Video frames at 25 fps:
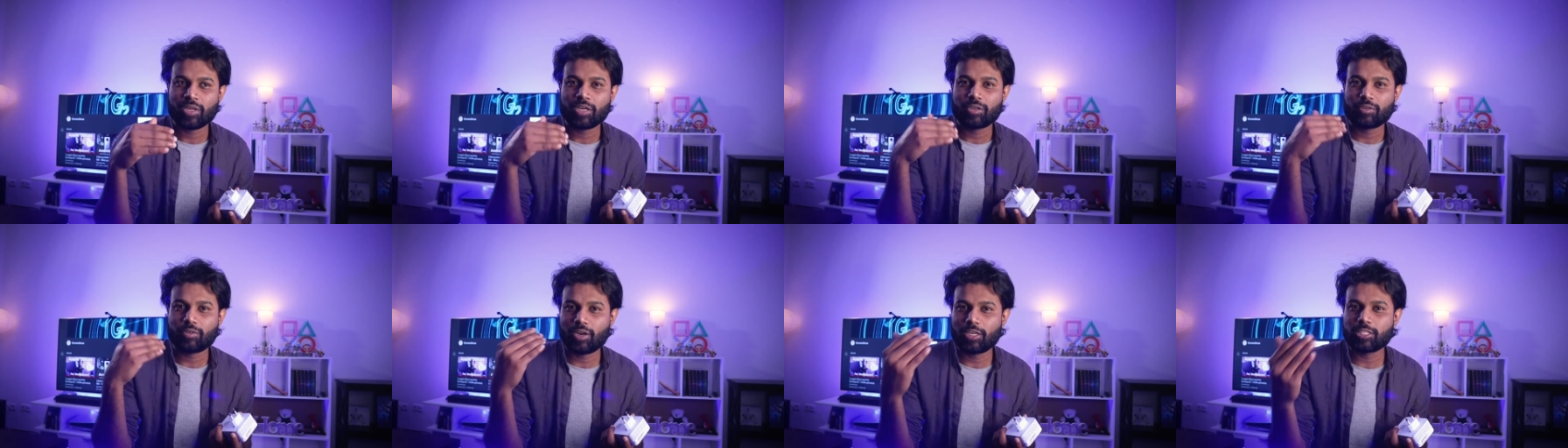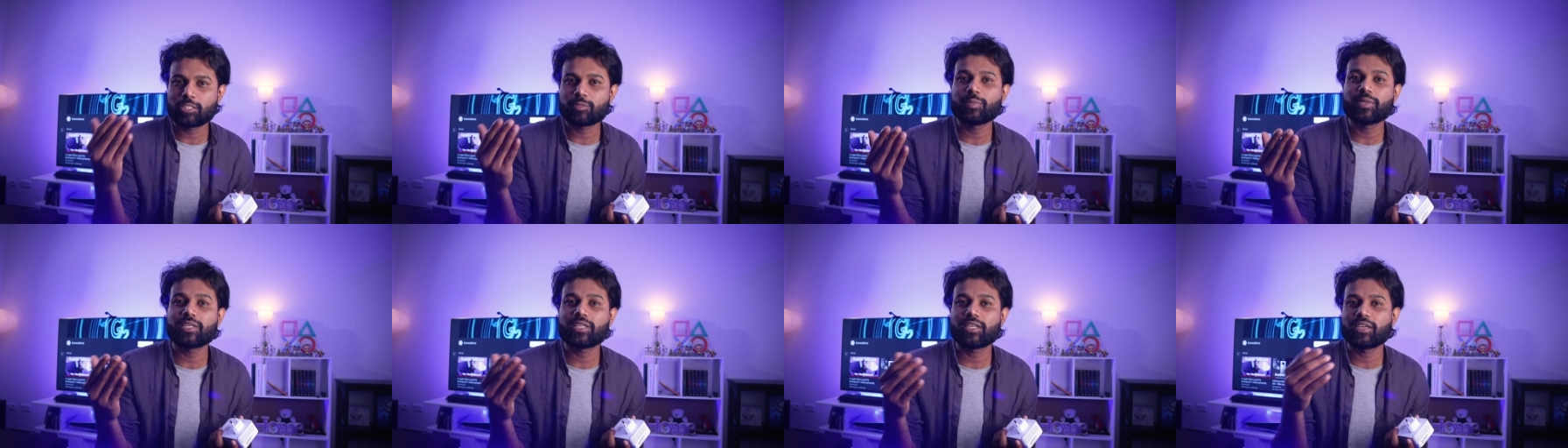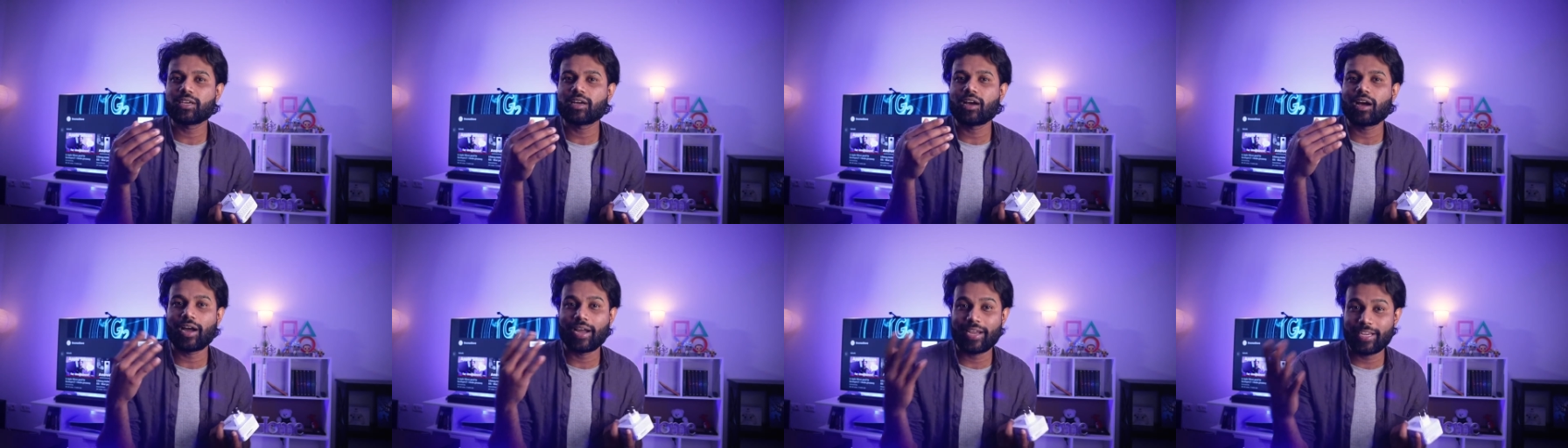
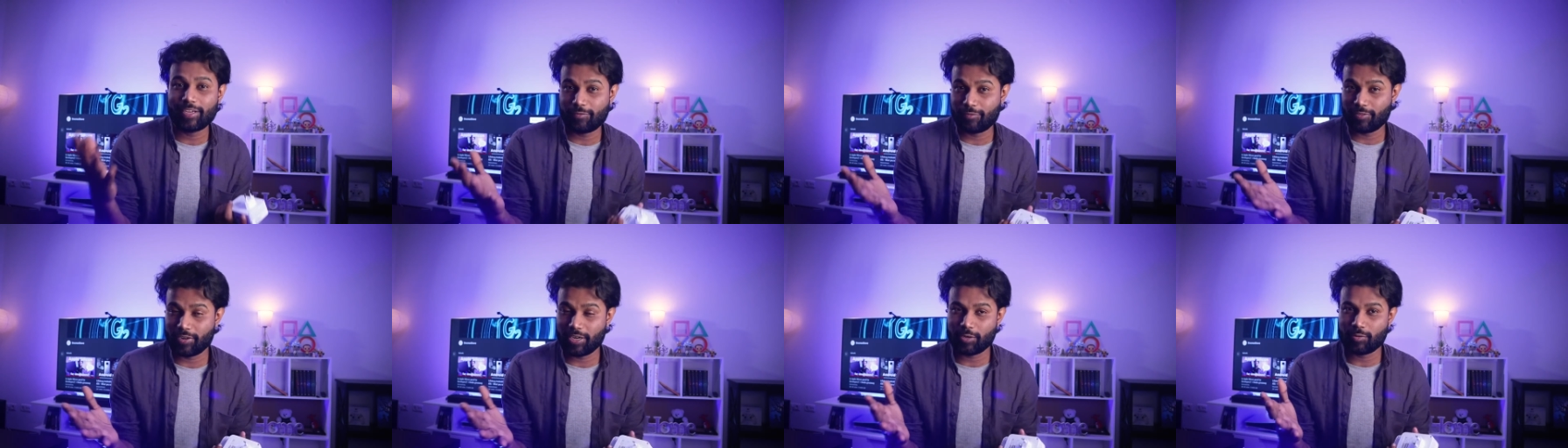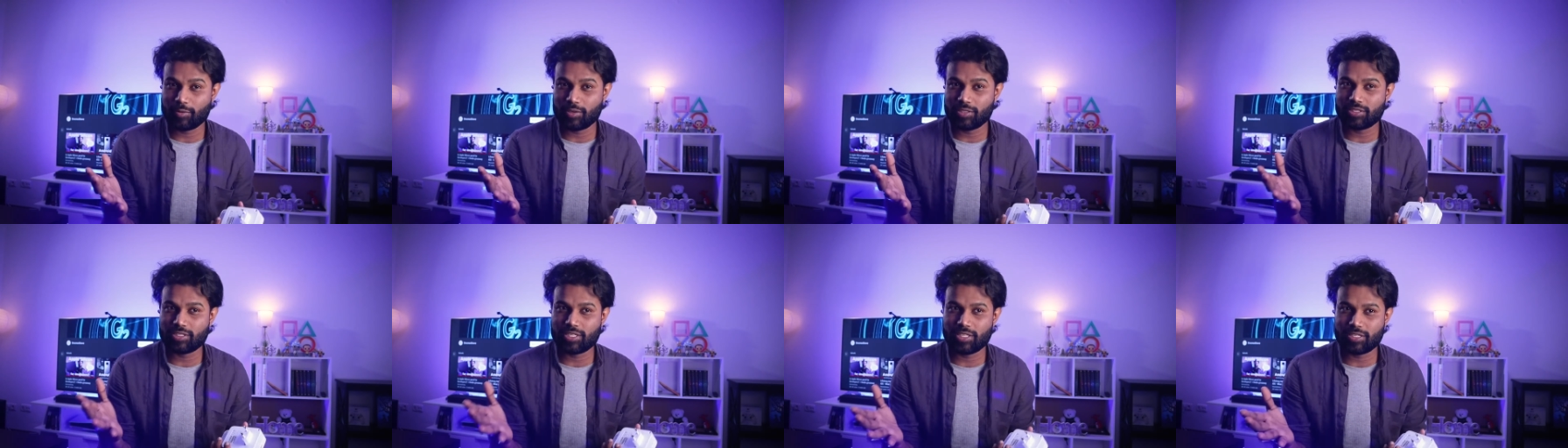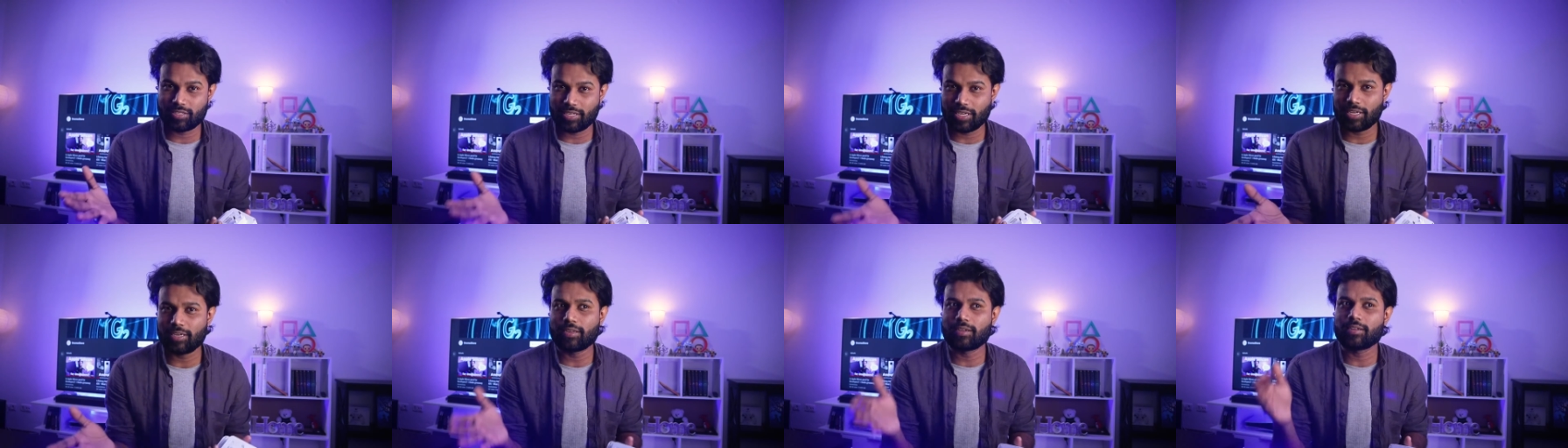transmitting high frequency
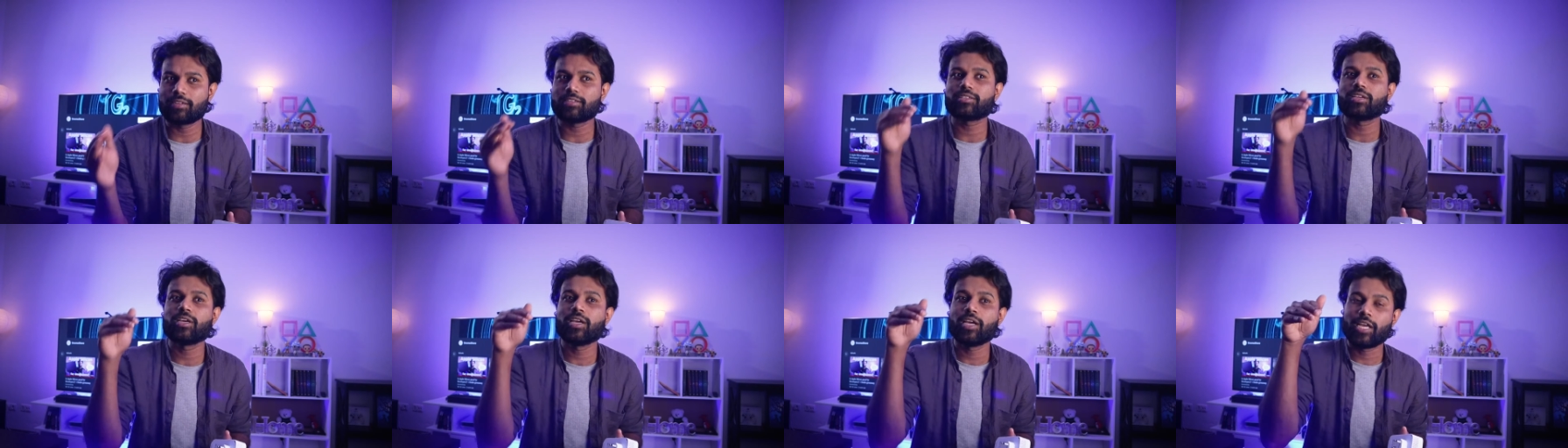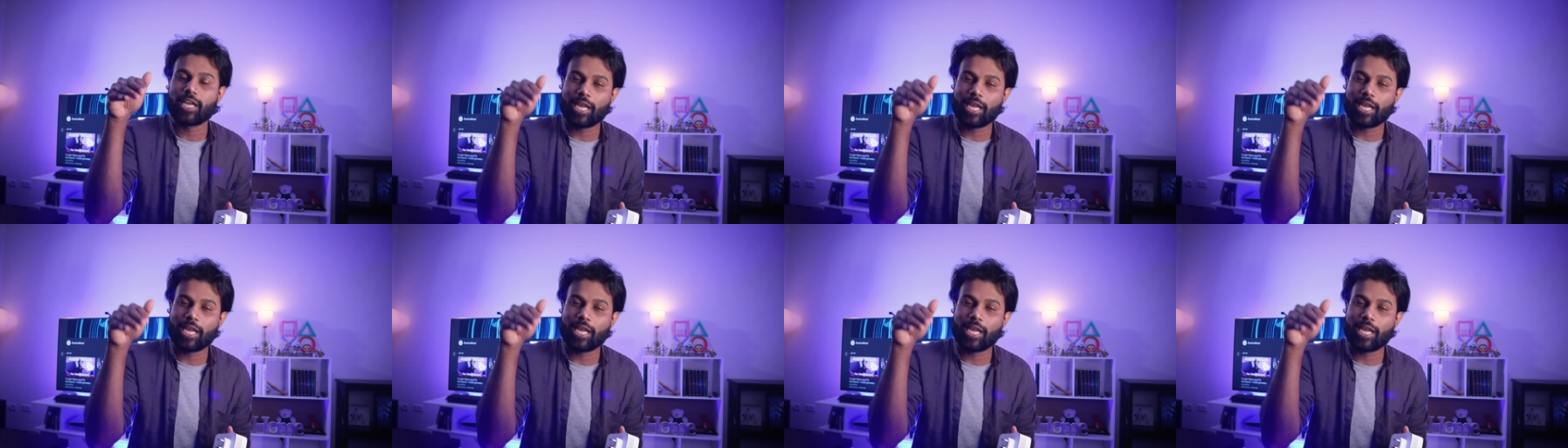signals